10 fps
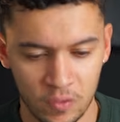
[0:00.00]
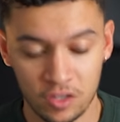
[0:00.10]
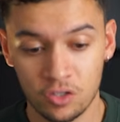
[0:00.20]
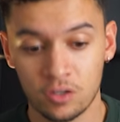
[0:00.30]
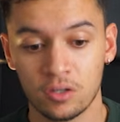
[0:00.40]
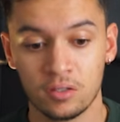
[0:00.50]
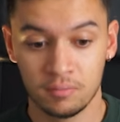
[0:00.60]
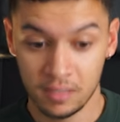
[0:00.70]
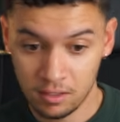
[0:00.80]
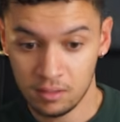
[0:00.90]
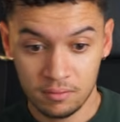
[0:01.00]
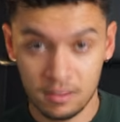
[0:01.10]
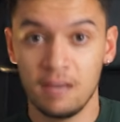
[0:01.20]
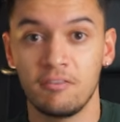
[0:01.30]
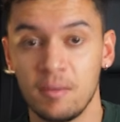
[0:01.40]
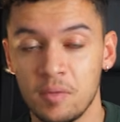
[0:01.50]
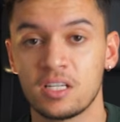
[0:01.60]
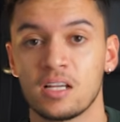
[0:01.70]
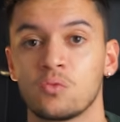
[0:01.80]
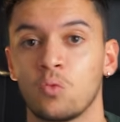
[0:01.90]
And you could either, if image
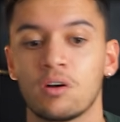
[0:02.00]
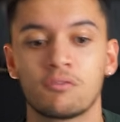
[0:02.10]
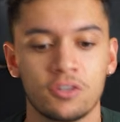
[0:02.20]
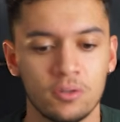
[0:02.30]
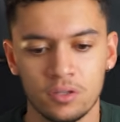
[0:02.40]
ads work for you,